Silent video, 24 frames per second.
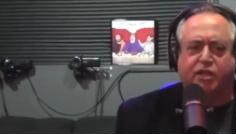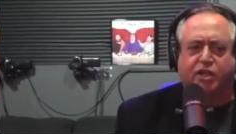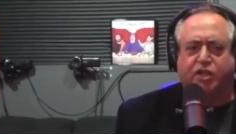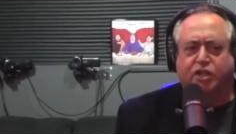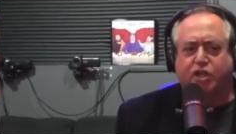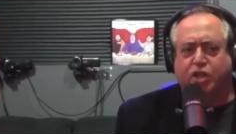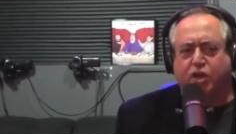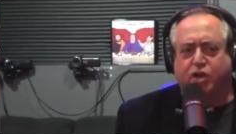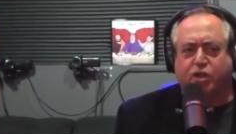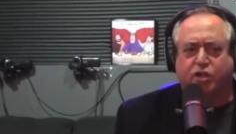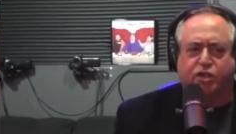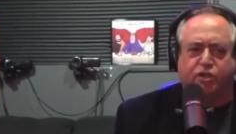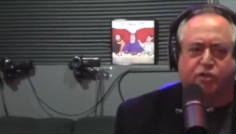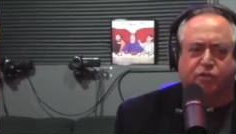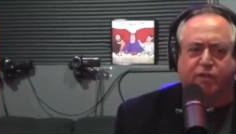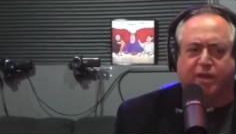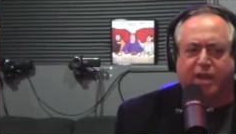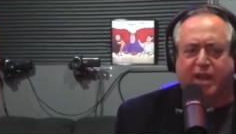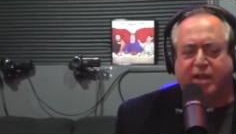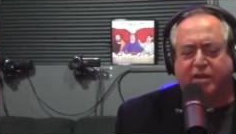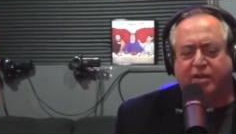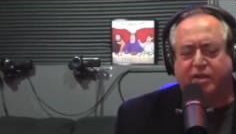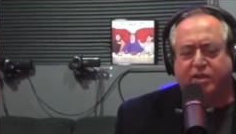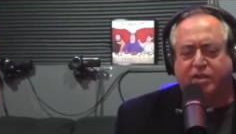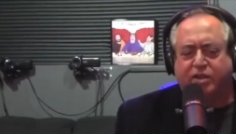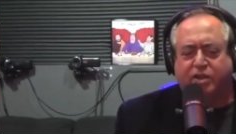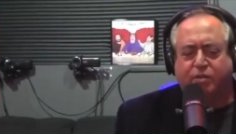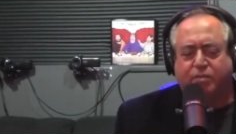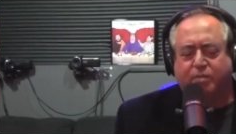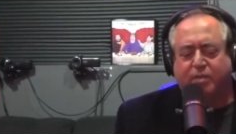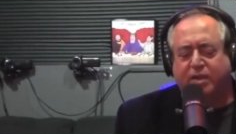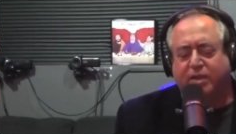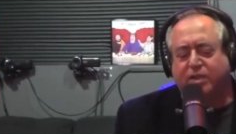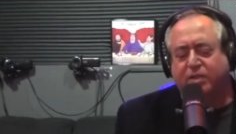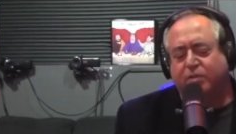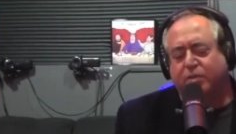turns around in two
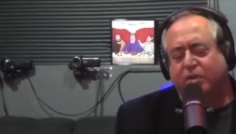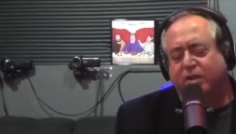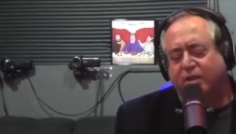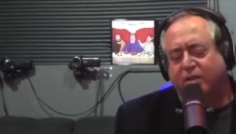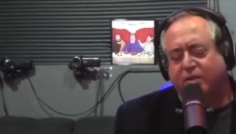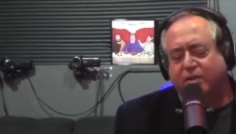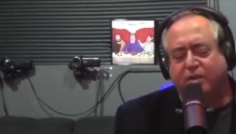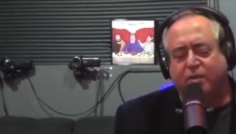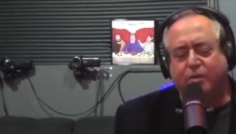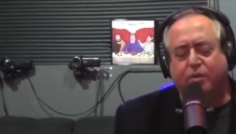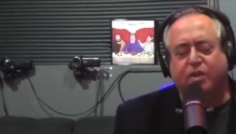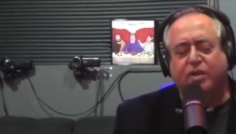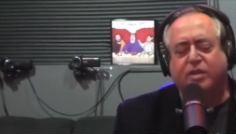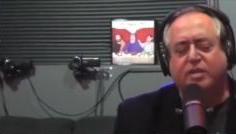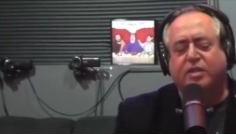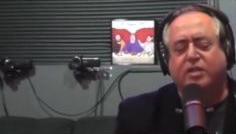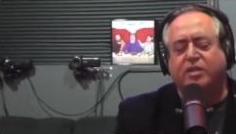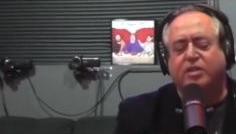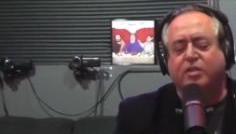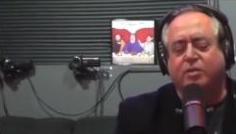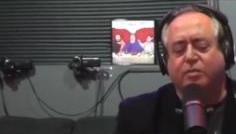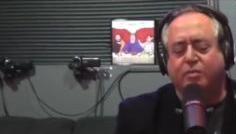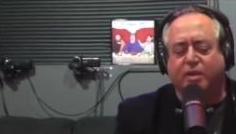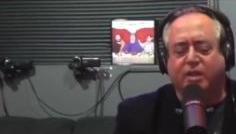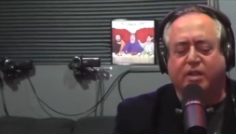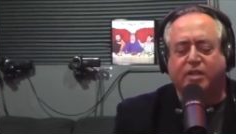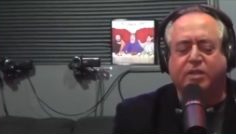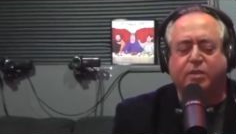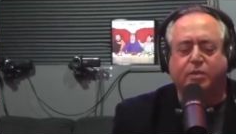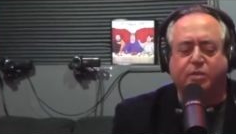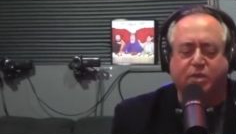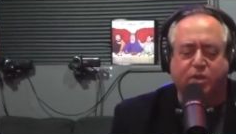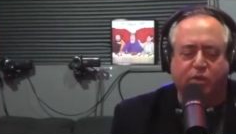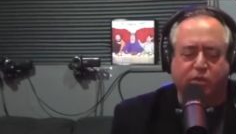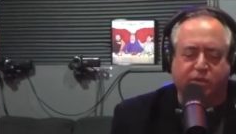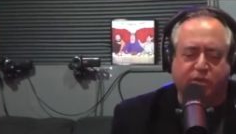months. Well, it wasn't two months. It
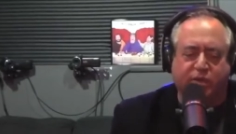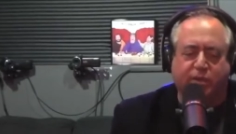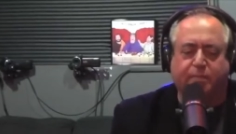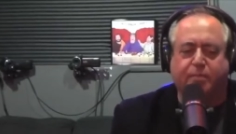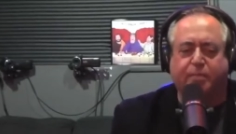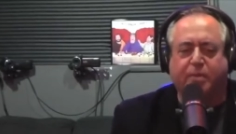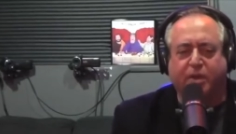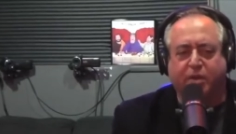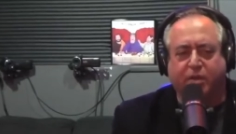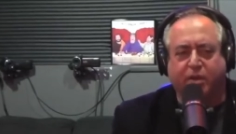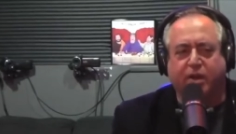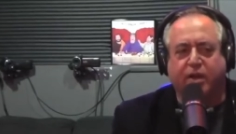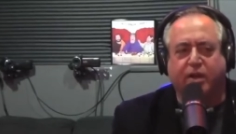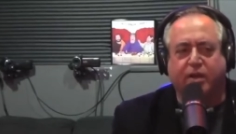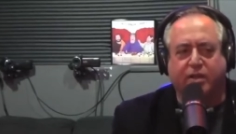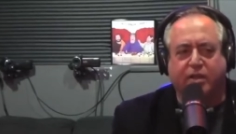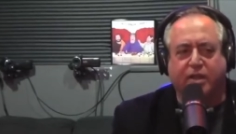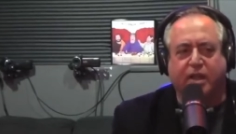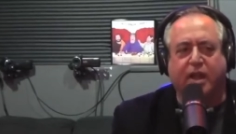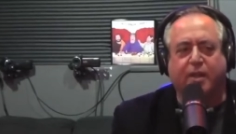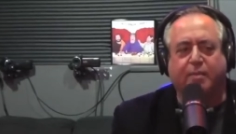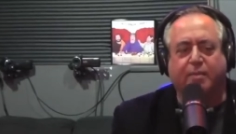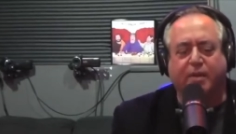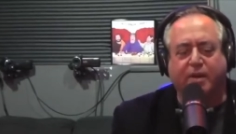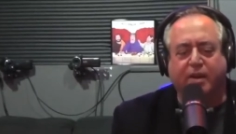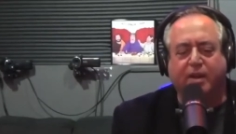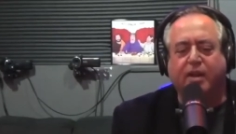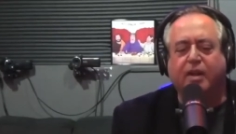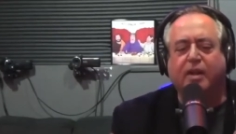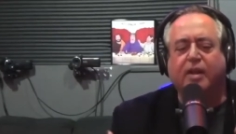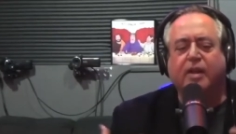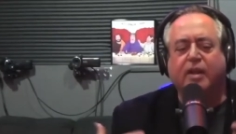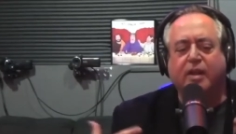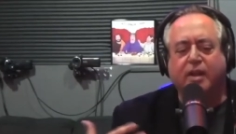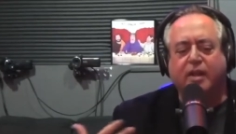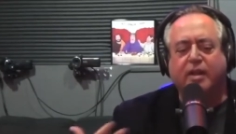was always a period of time. But
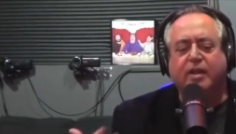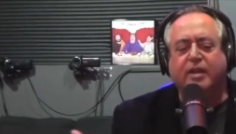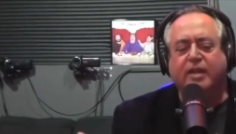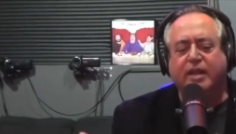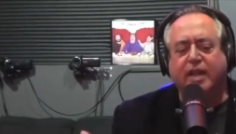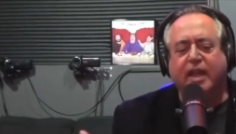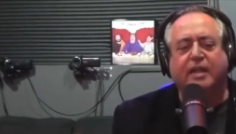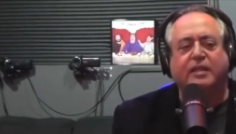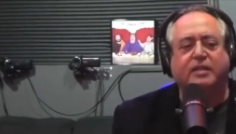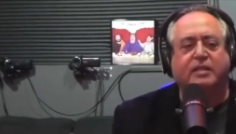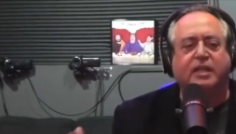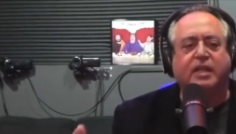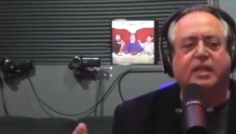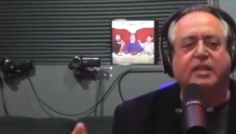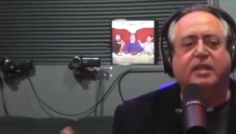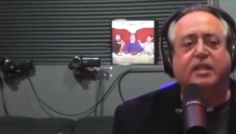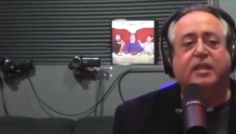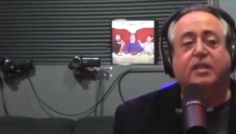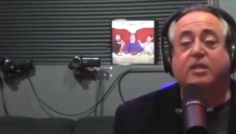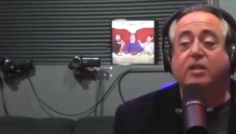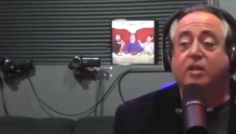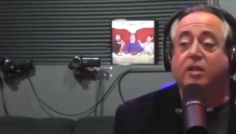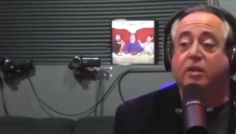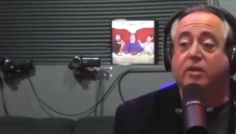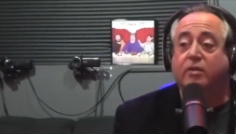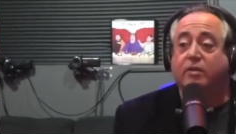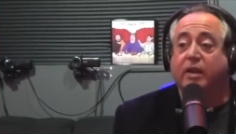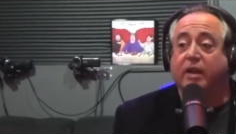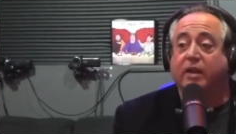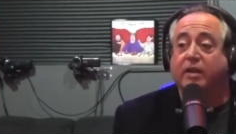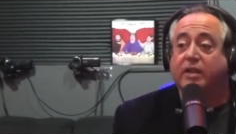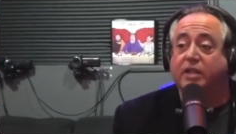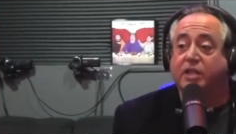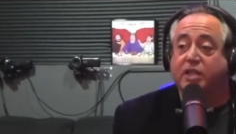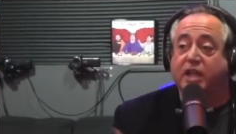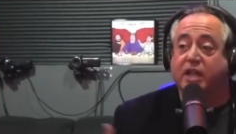yes, he did turn
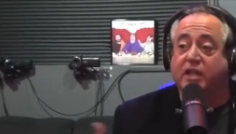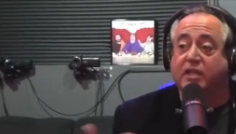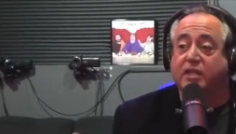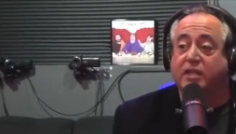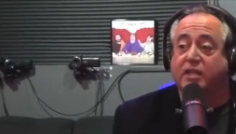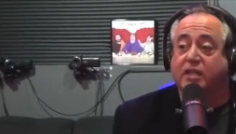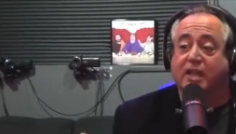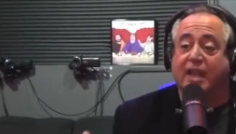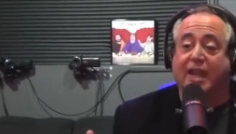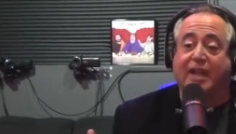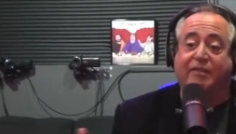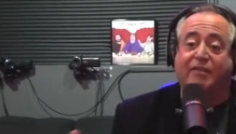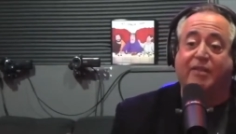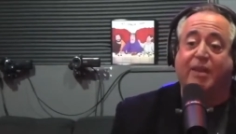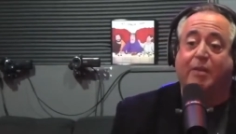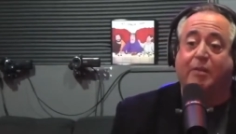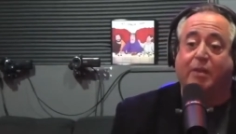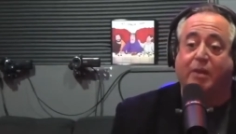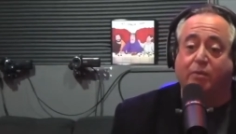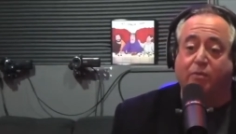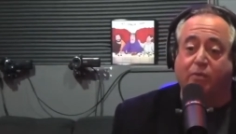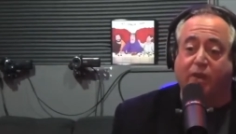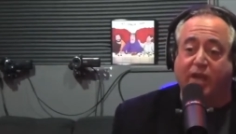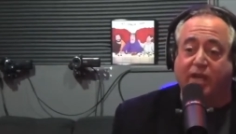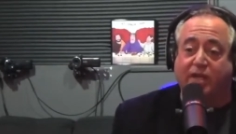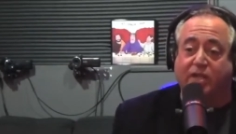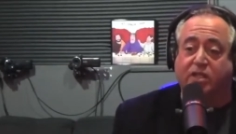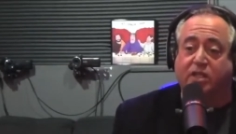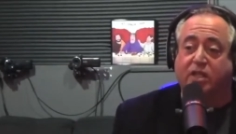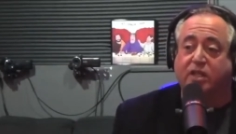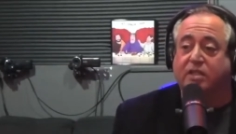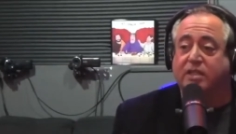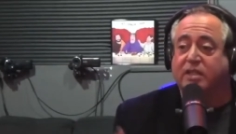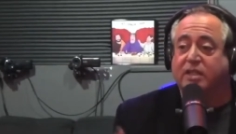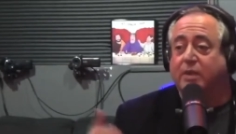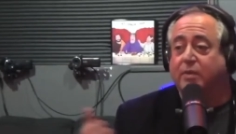around. He changed his life, how he raised
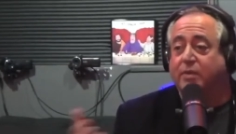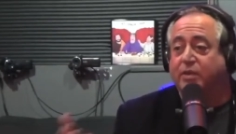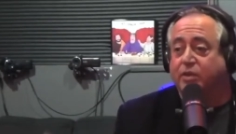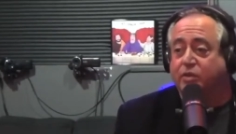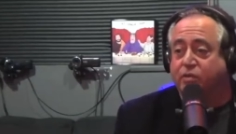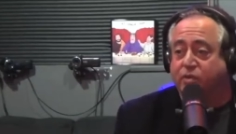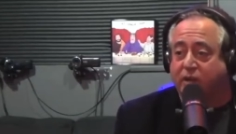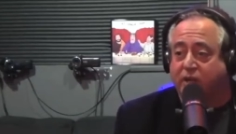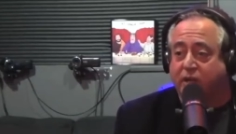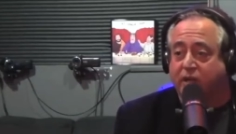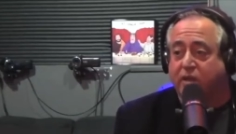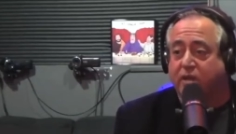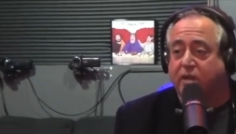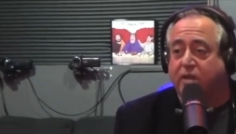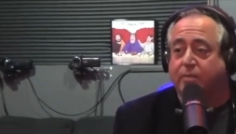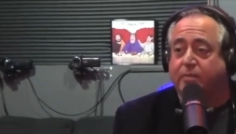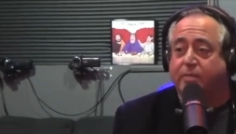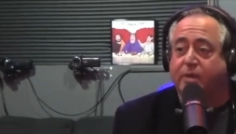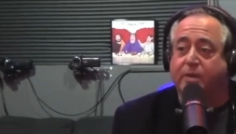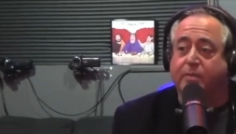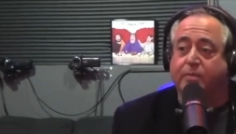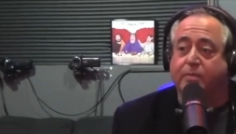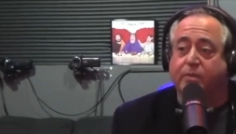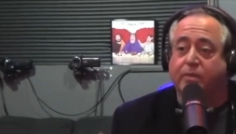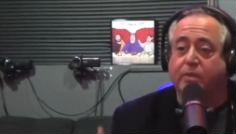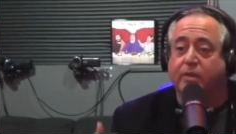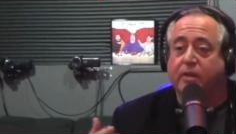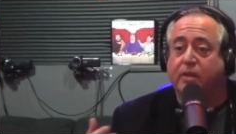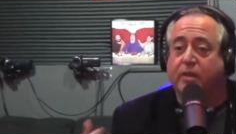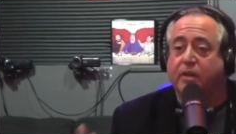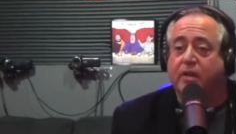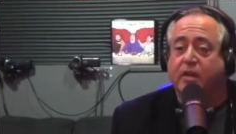us, how he treated other people.